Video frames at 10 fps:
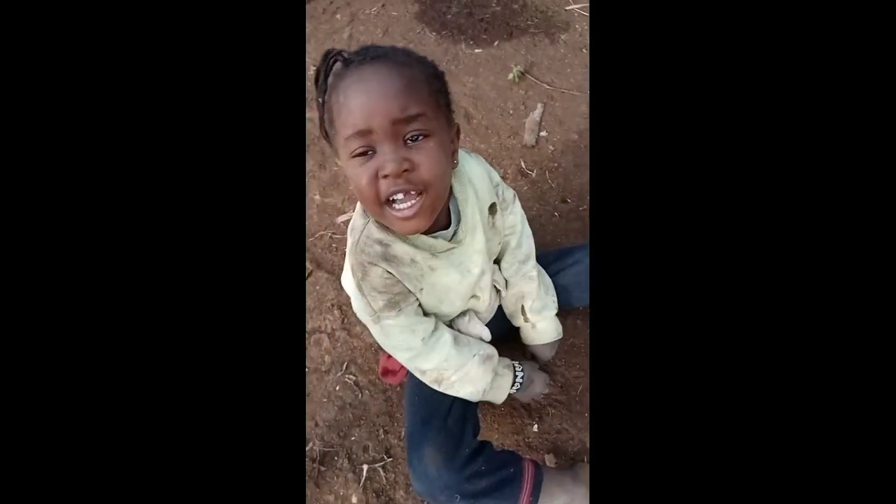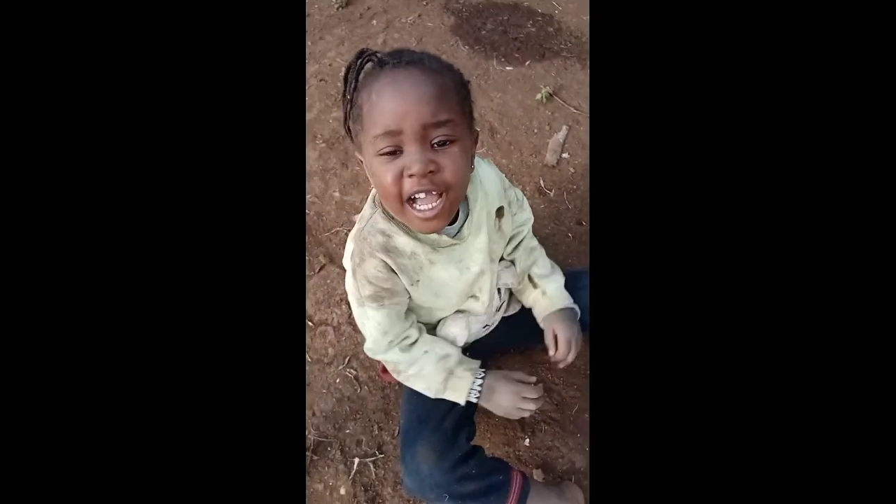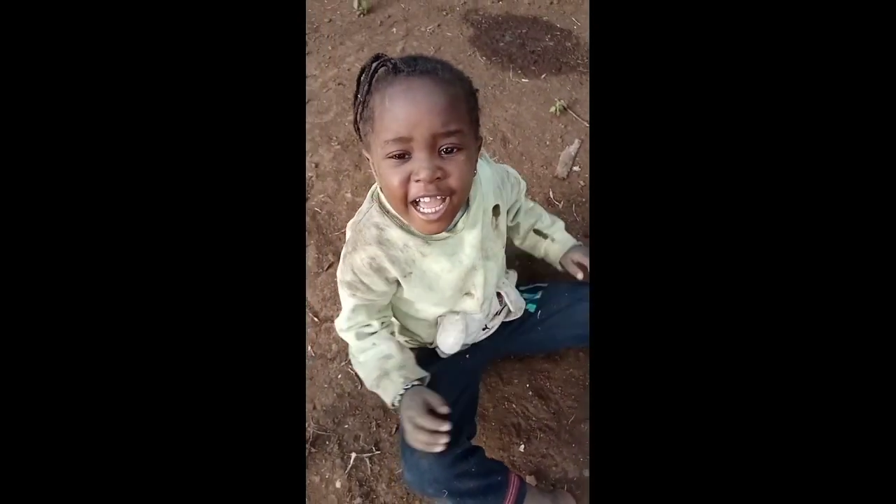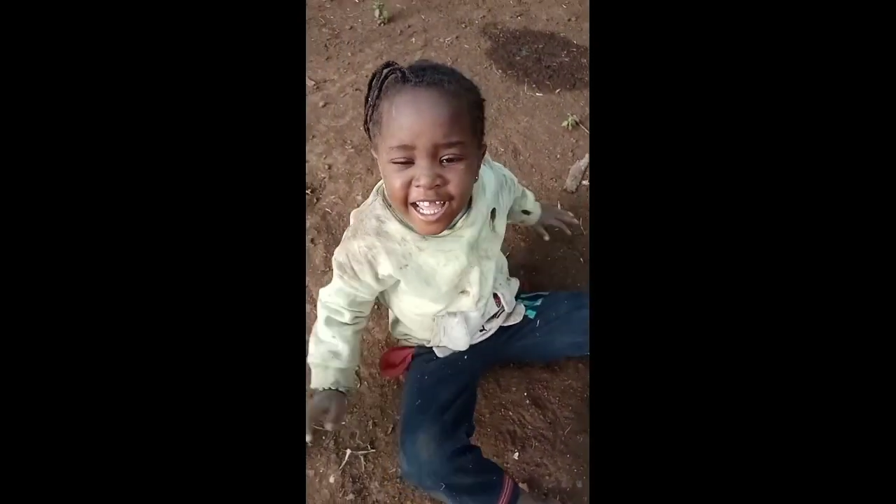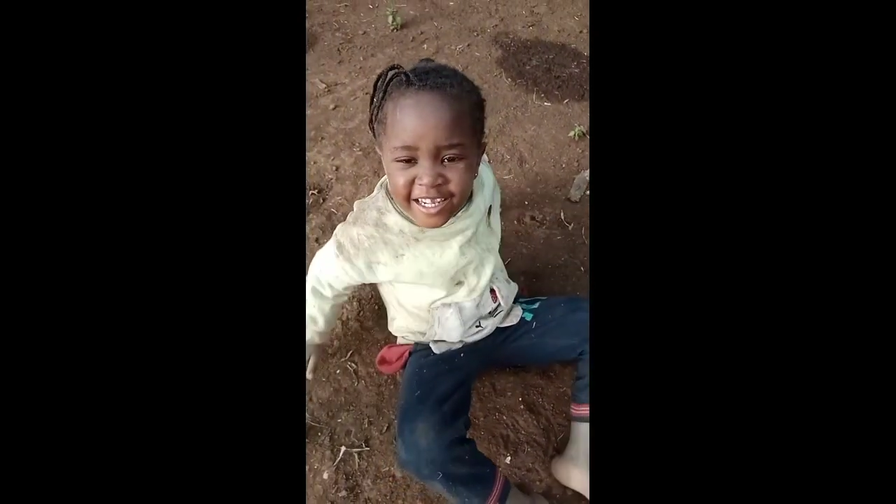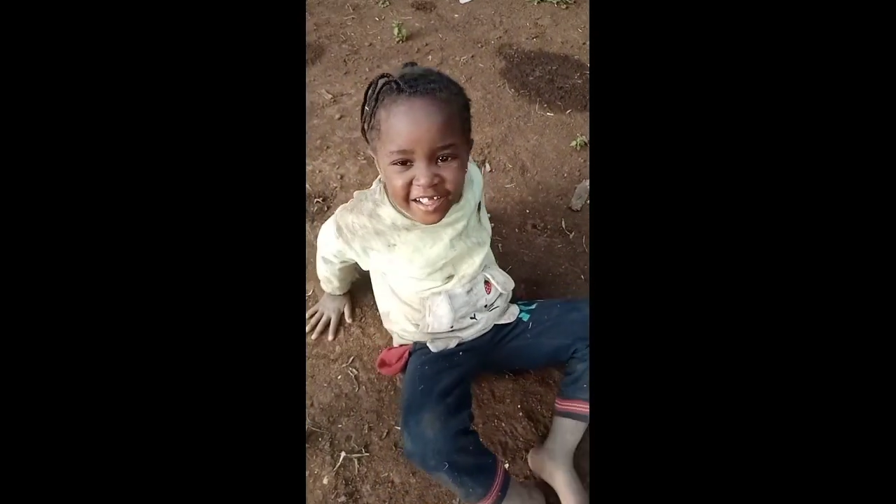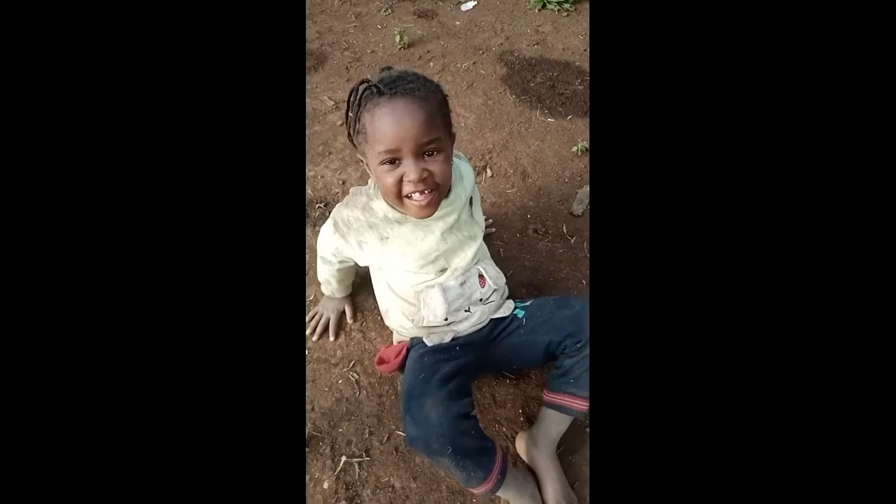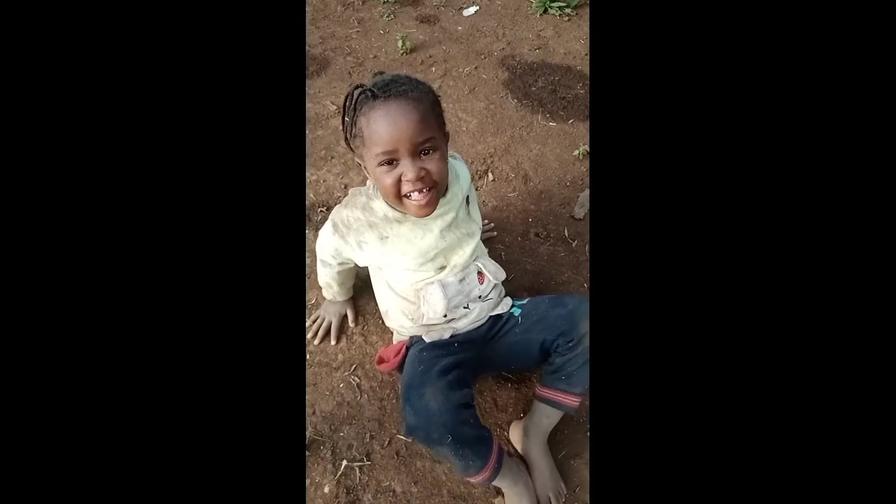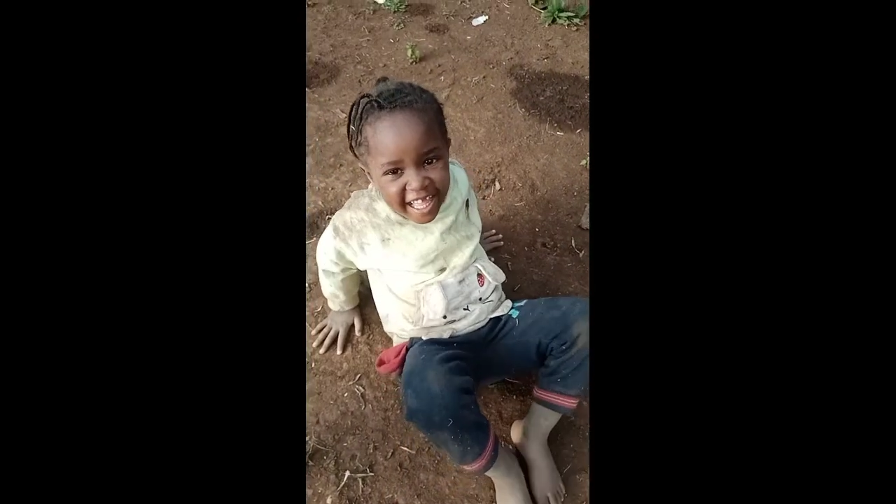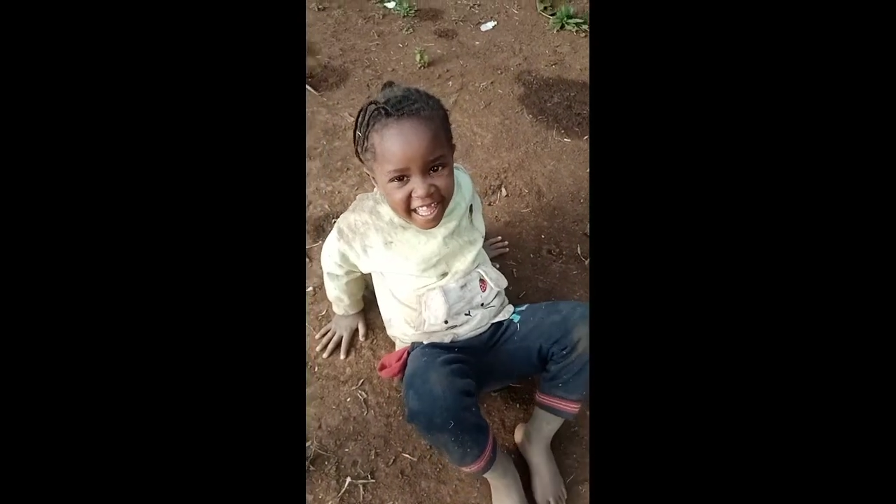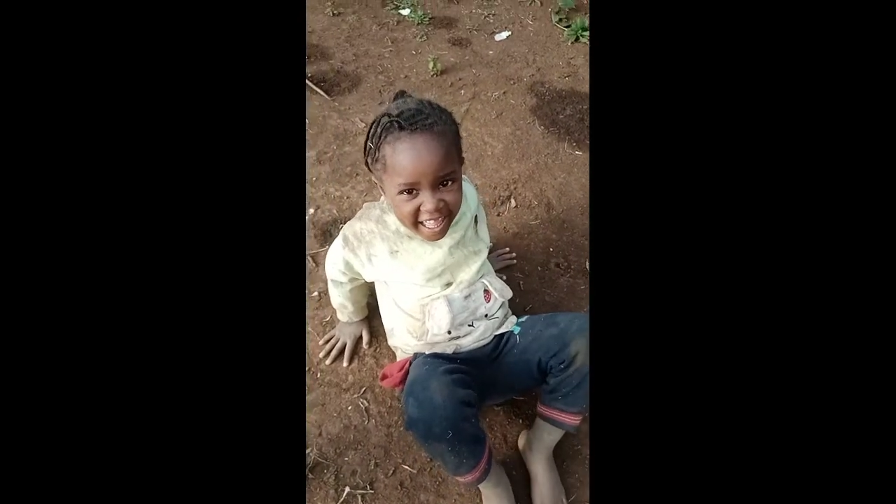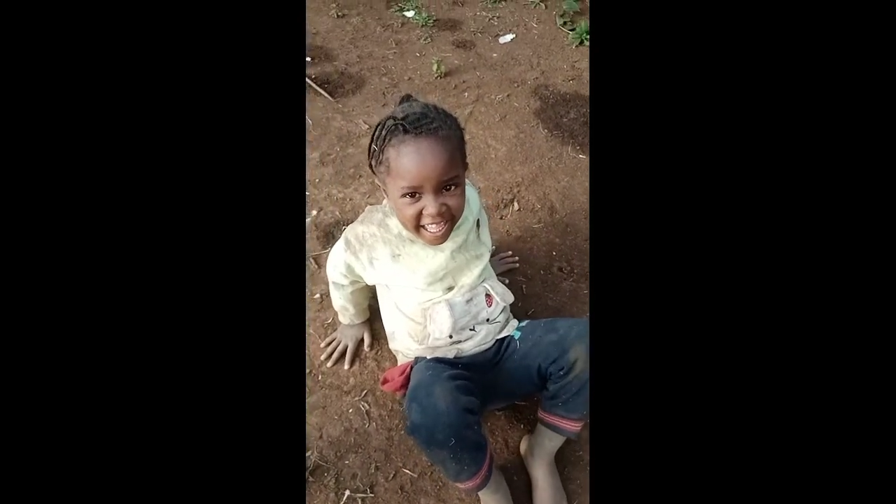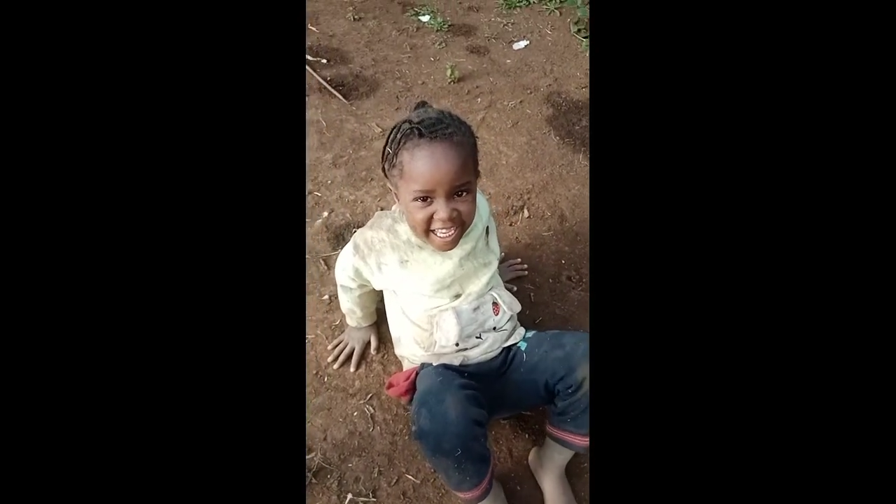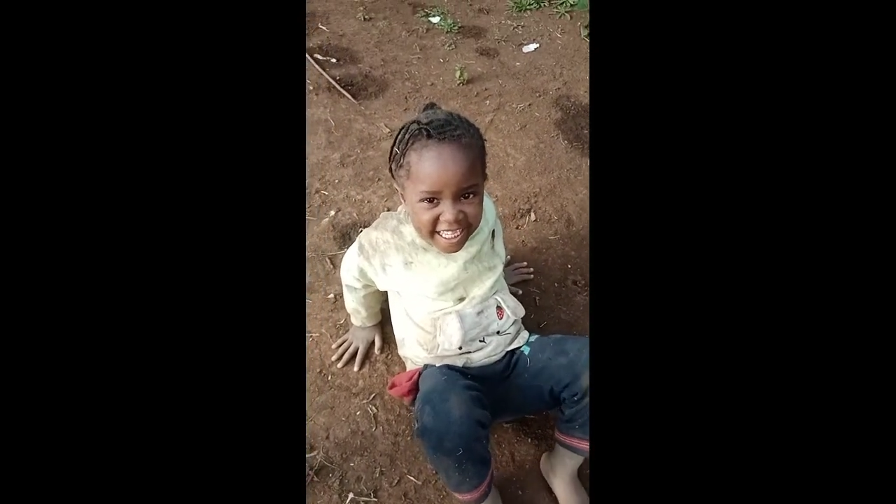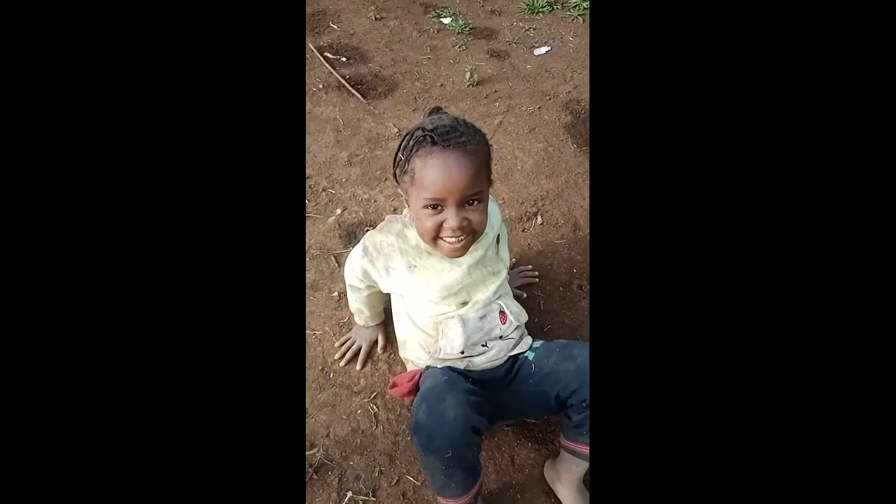Hello
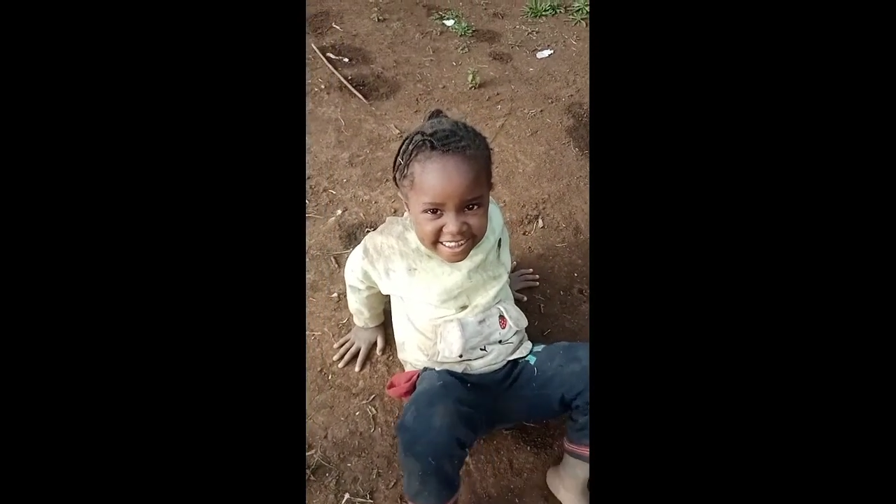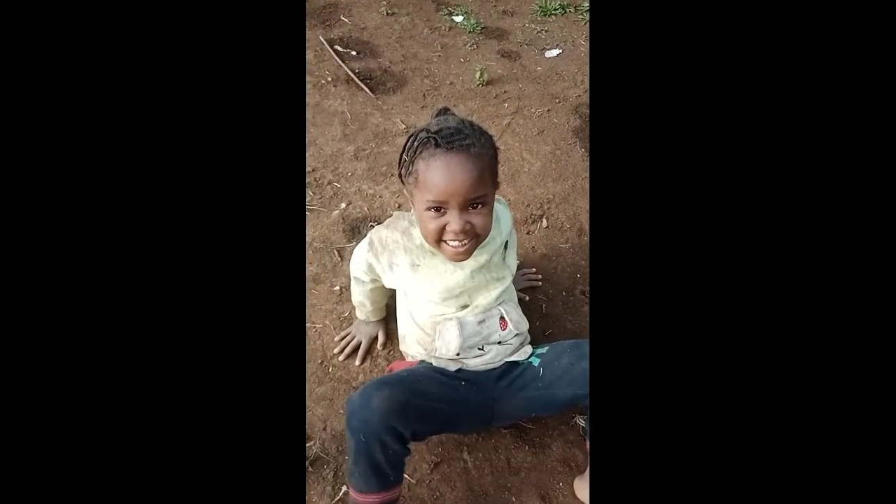guys,